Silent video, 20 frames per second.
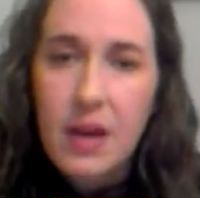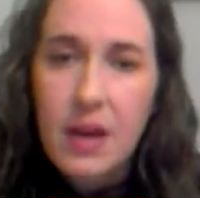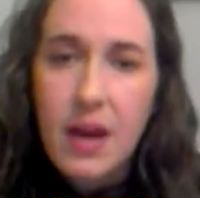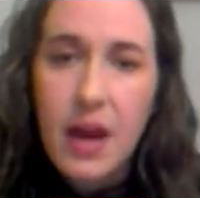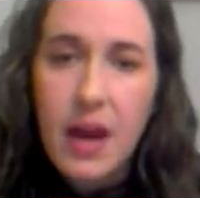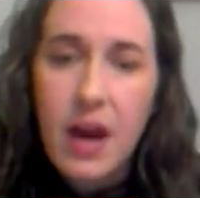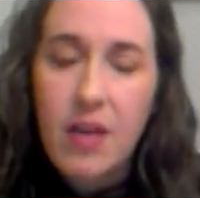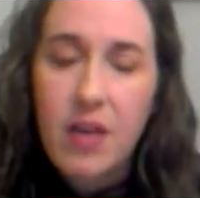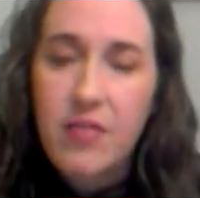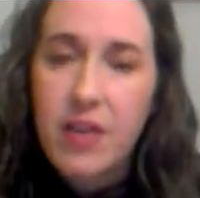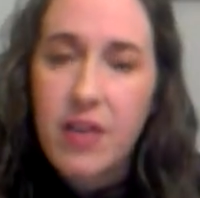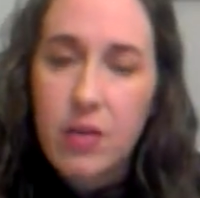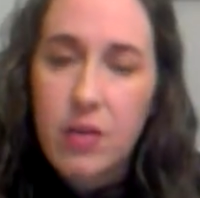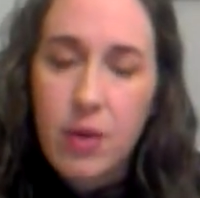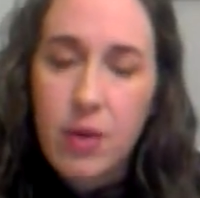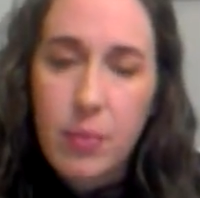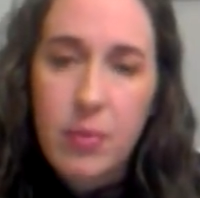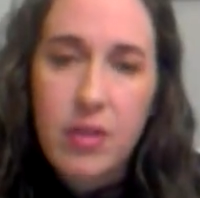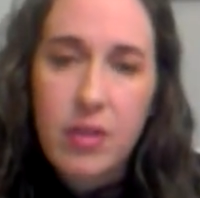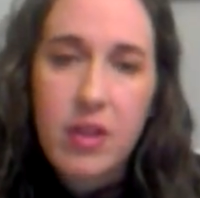I'll follow
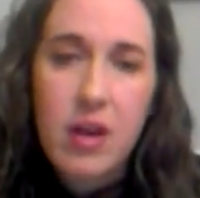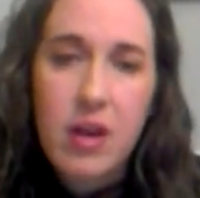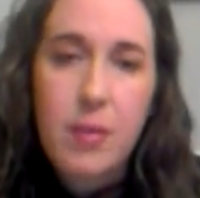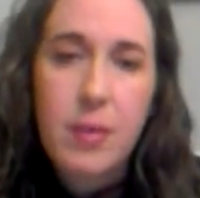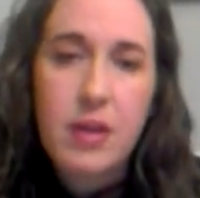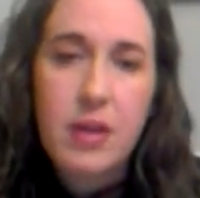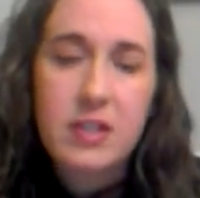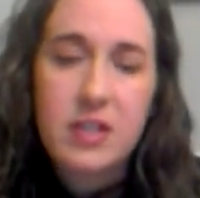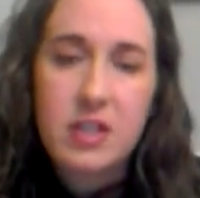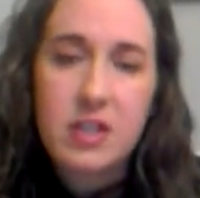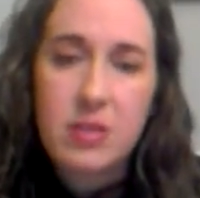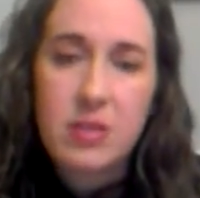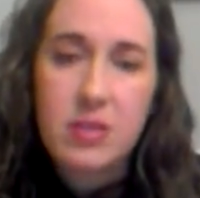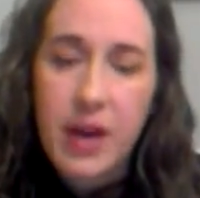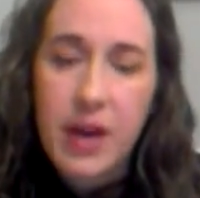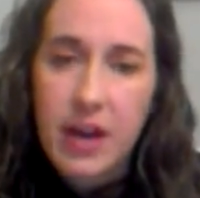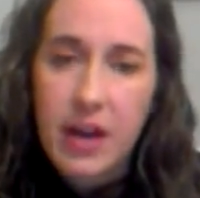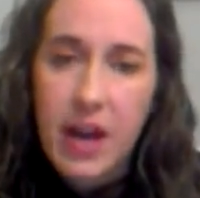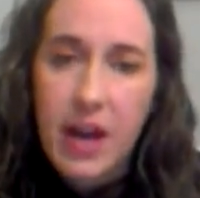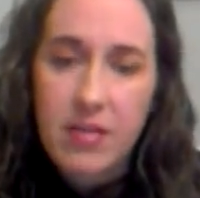up with them. I'll teach them
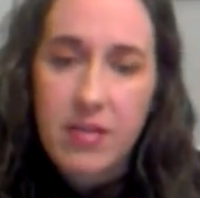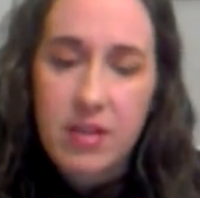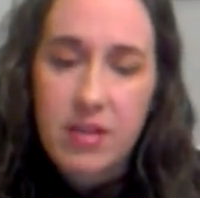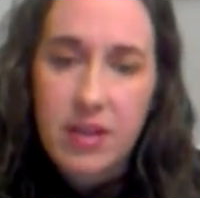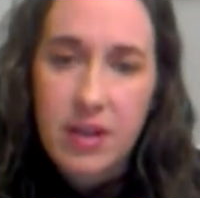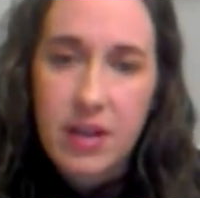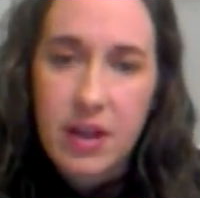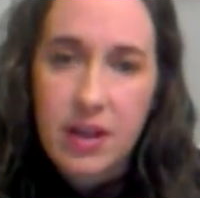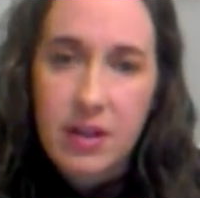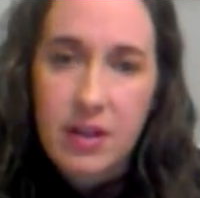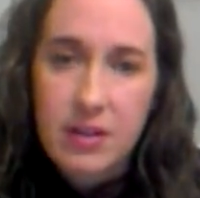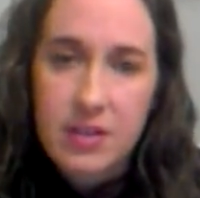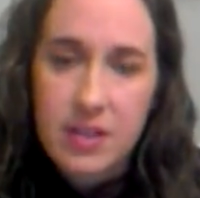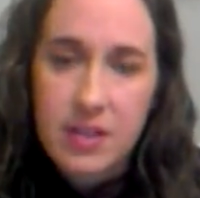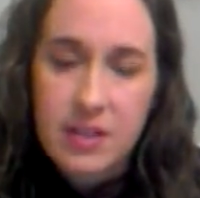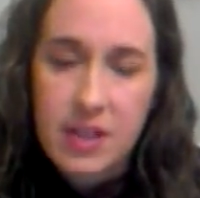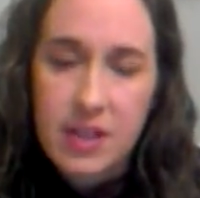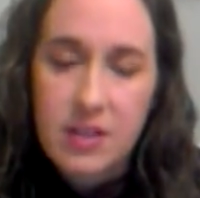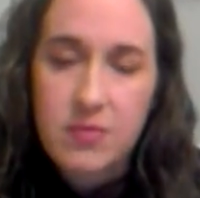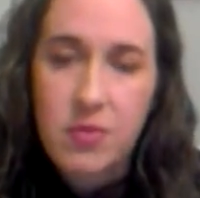how to have a
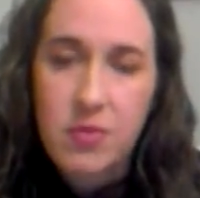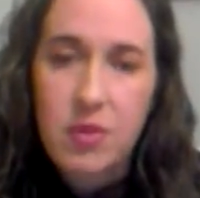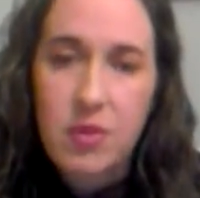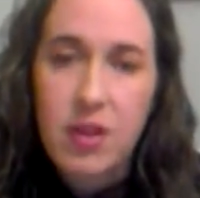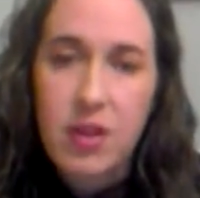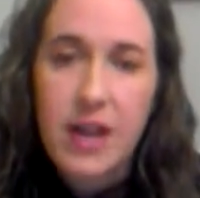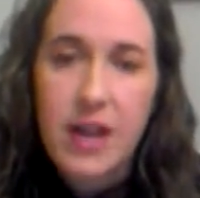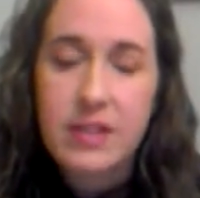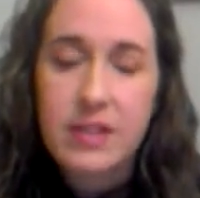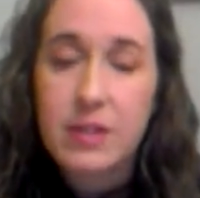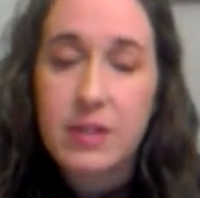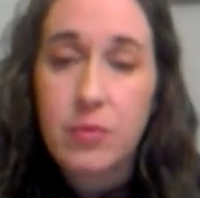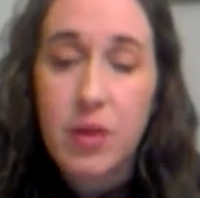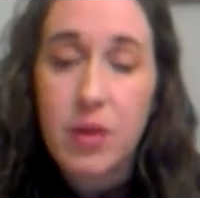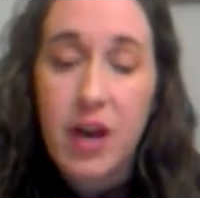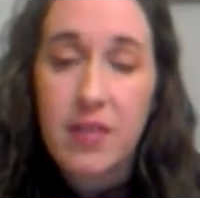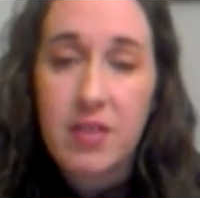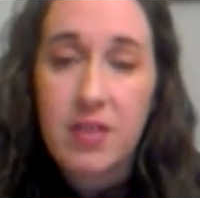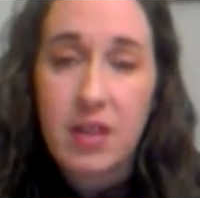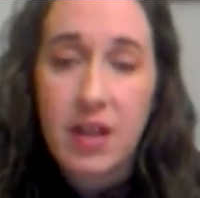successful class, and we'll
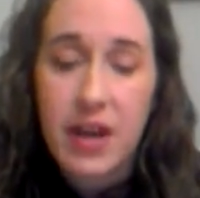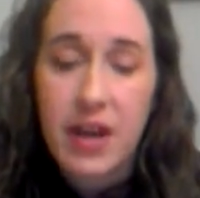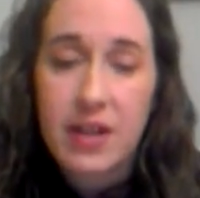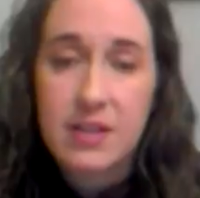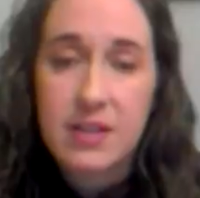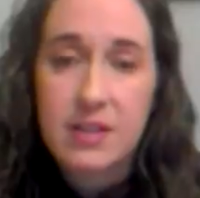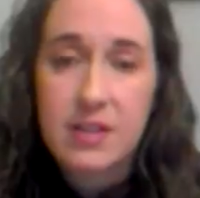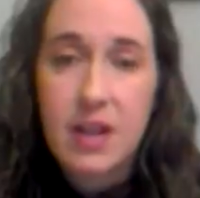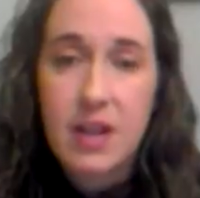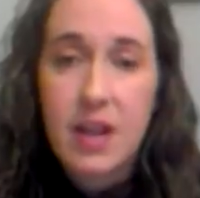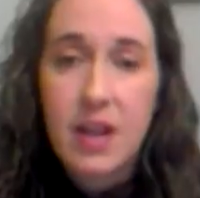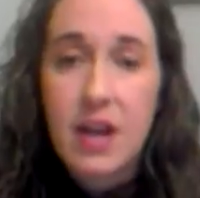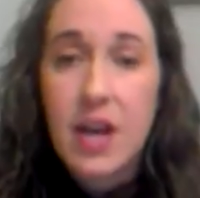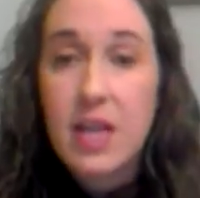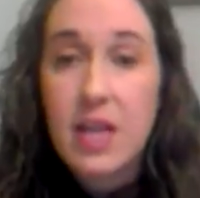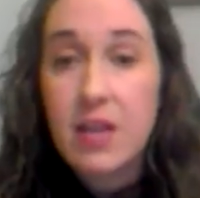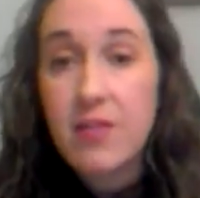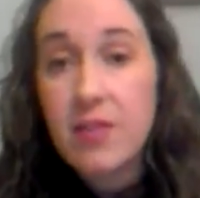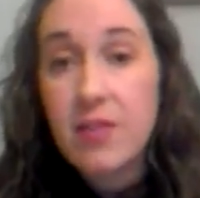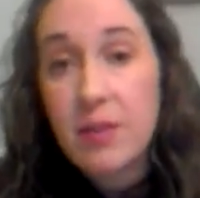have a class.
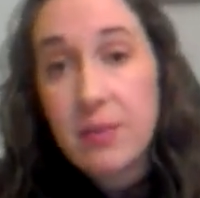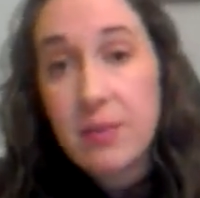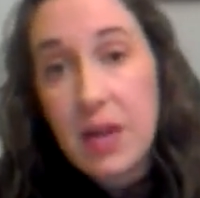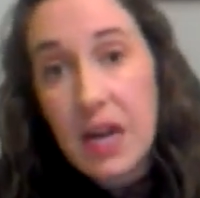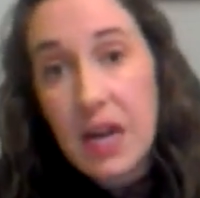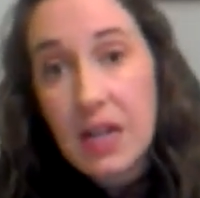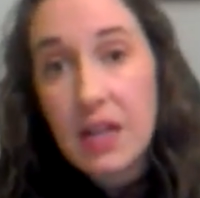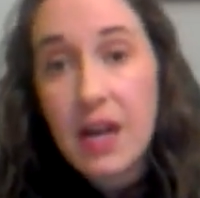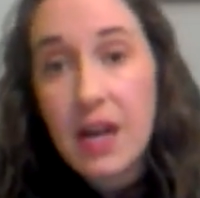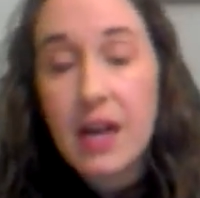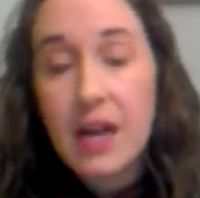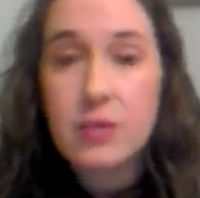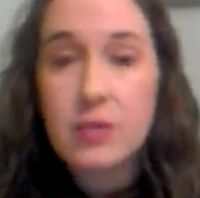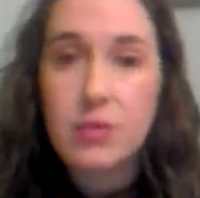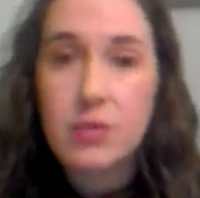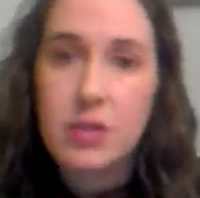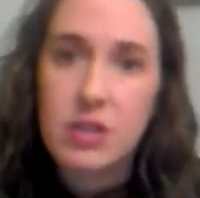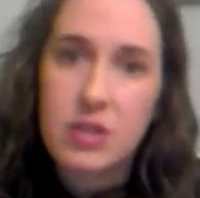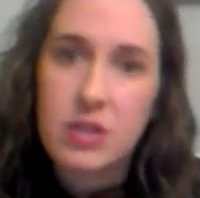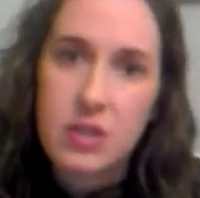And then from that class
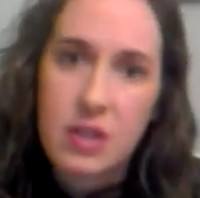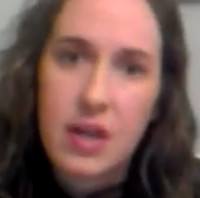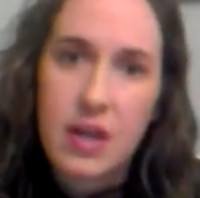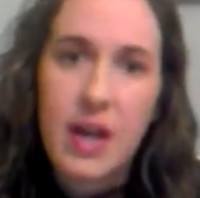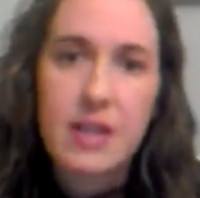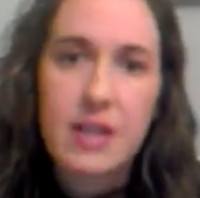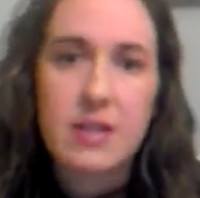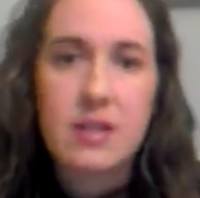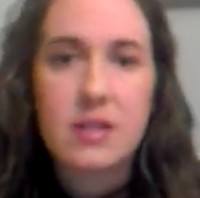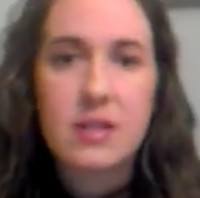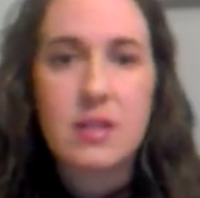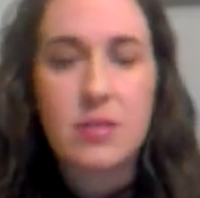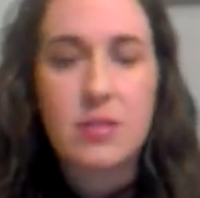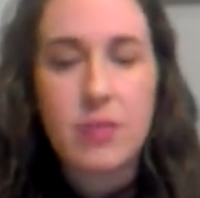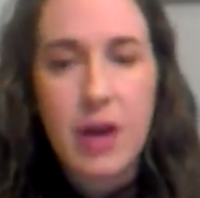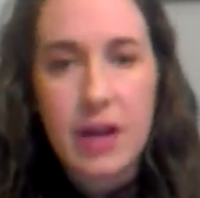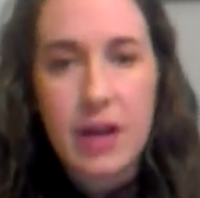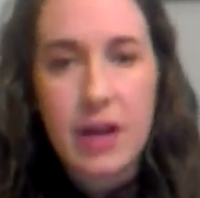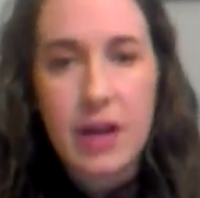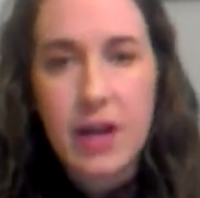reaches classes, and
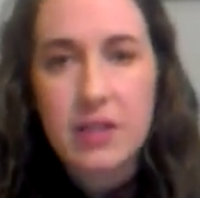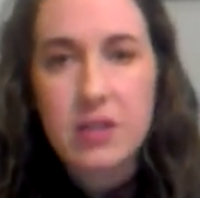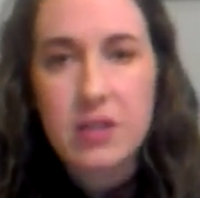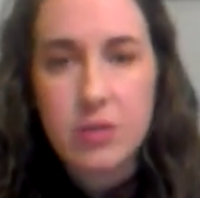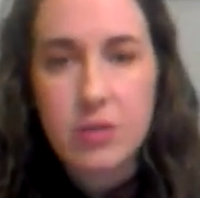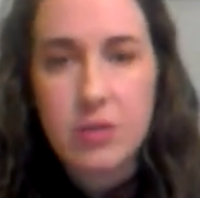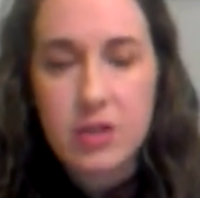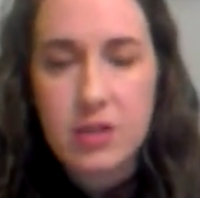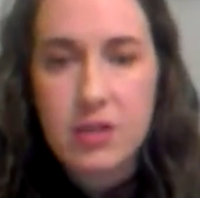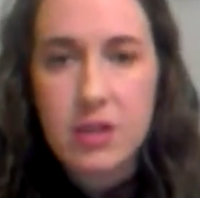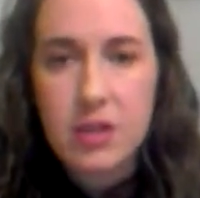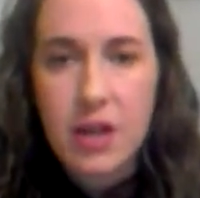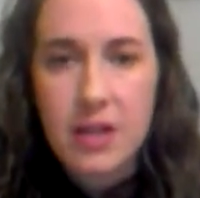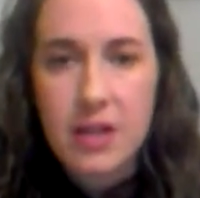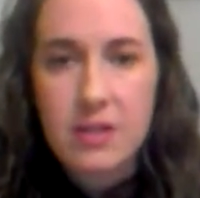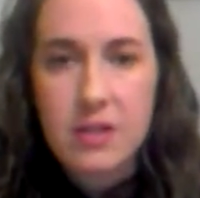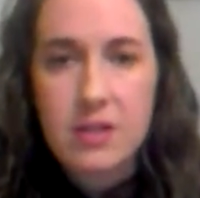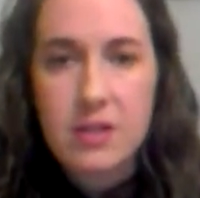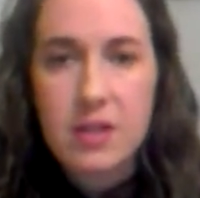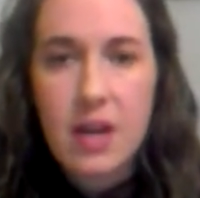that classes reaches
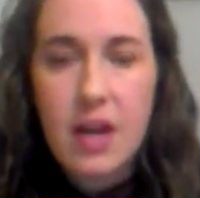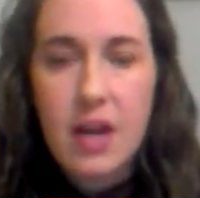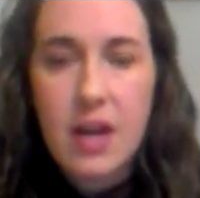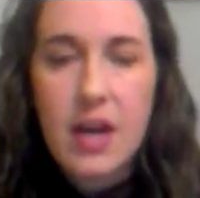classes.